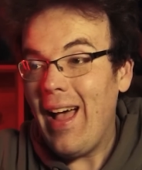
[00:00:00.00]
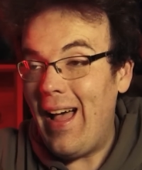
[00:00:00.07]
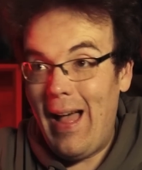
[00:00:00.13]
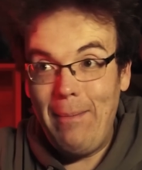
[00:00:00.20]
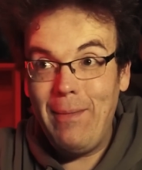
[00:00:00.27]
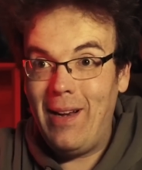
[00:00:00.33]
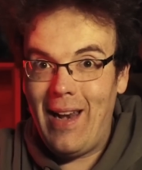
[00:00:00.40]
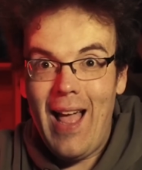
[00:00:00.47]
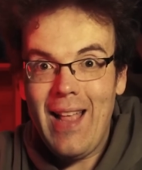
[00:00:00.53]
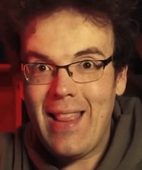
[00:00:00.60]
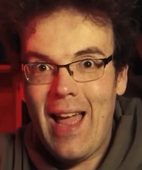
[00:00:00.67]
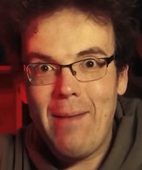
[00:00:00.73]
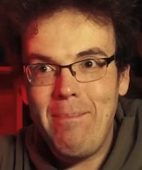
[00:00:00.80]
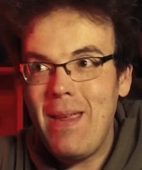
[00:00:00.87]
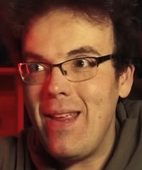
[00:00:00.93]
I'm glad
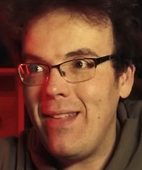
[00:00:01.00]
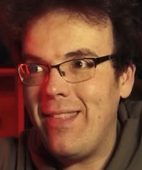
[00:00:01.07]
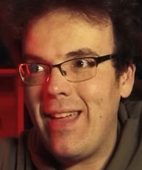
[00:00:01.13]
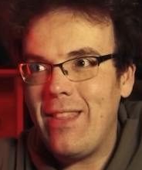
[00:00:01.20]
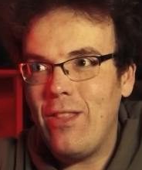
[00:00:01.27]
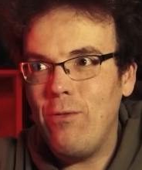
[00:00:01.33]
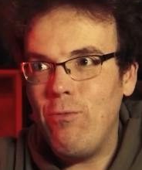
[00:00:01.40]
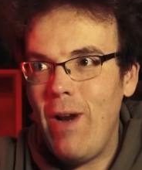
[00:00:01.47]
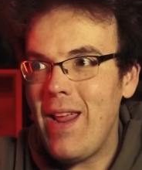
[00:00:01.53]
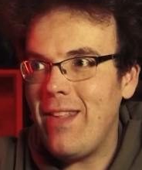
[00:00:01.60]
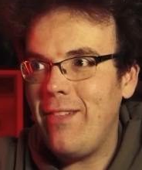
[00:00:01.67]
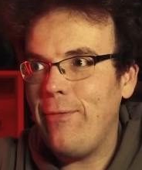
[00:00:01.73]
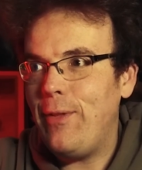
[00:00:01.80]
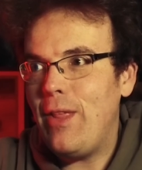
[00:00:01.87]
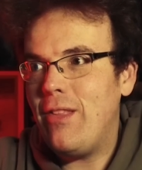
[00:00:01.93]
that means that the
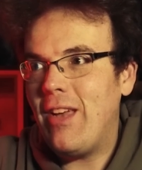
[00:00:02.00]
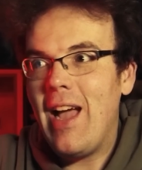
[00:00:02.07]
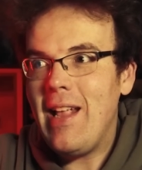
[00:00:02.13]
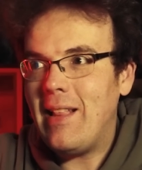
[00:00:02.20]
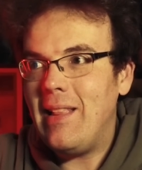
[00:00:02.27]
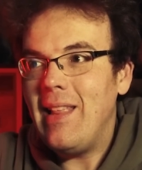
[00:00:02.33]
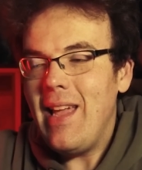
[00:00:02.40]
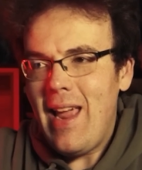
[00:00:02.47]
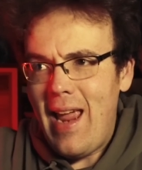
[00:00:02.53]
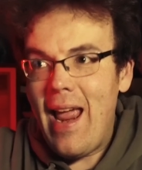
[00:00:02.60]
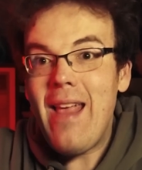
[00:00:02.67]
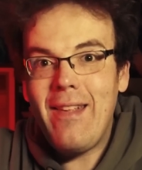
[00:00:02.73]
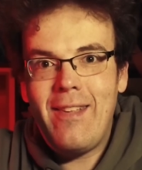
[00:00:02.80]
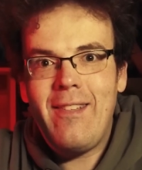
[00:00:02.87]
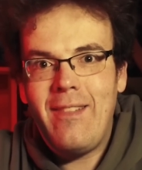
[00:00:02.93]
race for the title
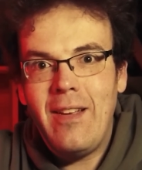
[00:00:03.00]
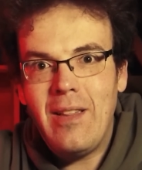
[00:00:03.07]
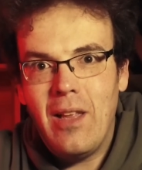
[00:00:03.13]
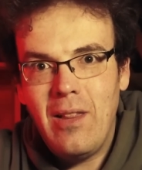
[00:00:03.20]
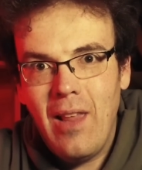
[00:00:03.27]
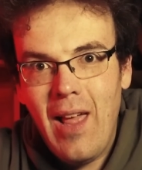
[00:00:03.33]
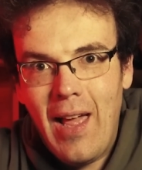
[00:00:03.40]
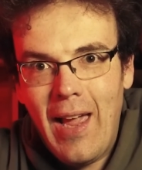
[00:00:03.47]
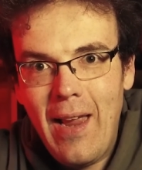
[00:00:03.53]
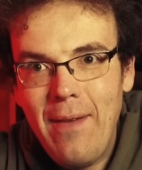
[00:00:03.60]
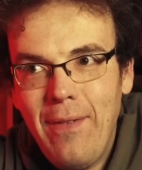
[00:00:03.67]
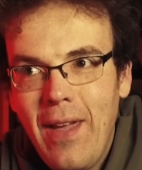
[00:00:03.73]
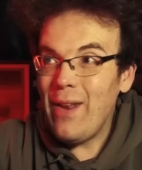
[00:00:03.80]
is still alive.